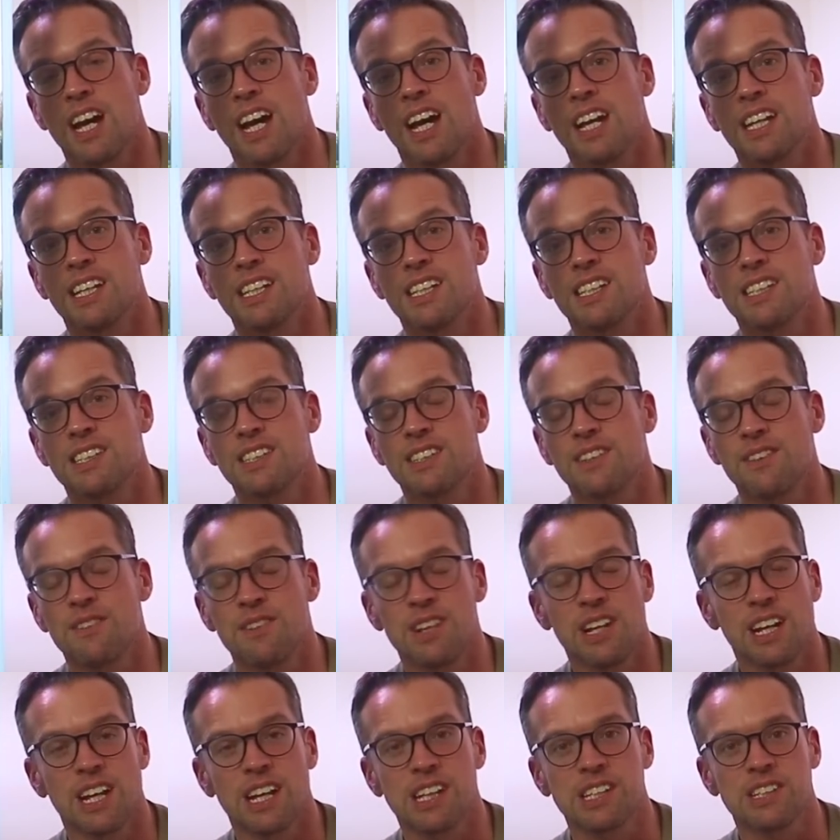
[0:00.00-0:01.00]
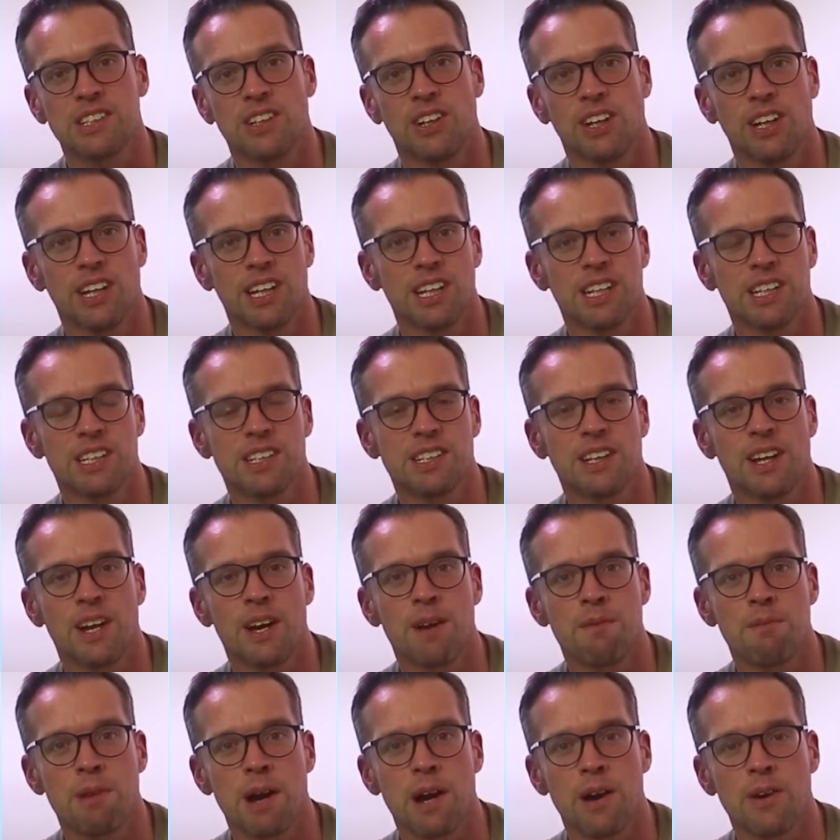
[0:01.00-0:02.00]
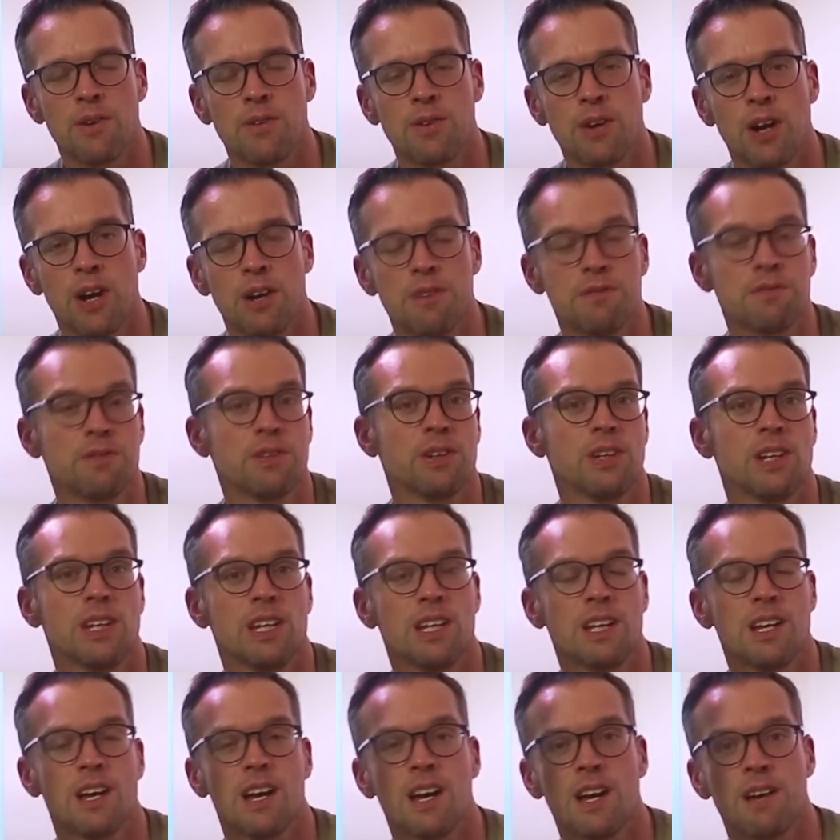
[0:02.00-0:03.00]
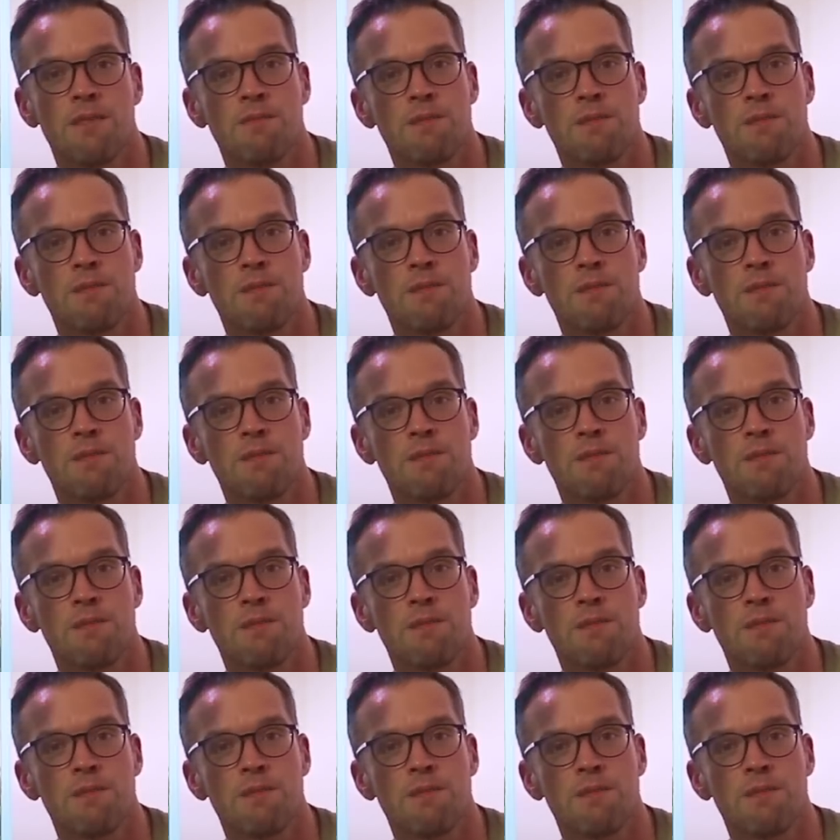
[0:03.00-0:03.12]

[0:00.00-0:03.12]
and really excited about hopefully